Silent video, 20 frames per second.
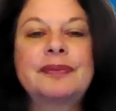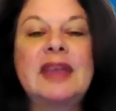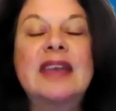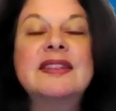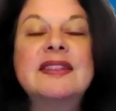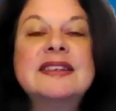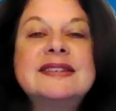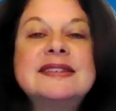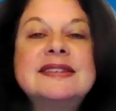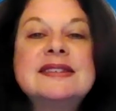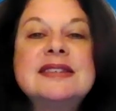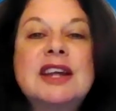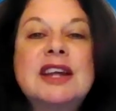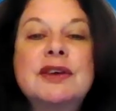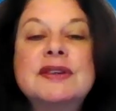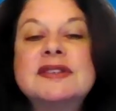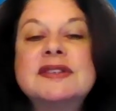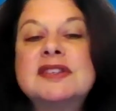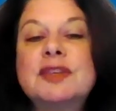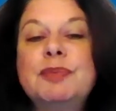And this is
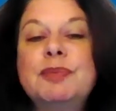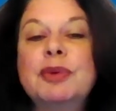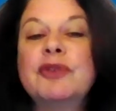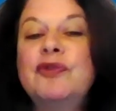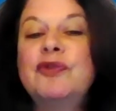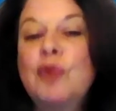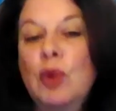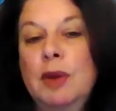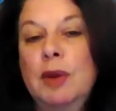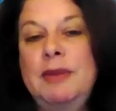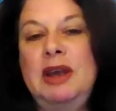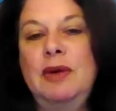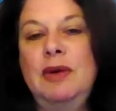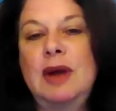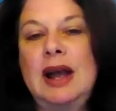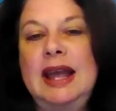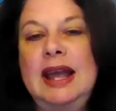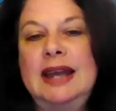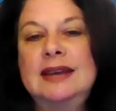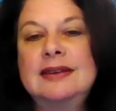known as the performing
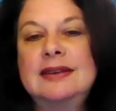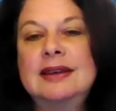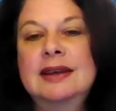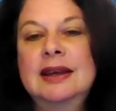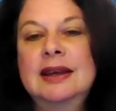right.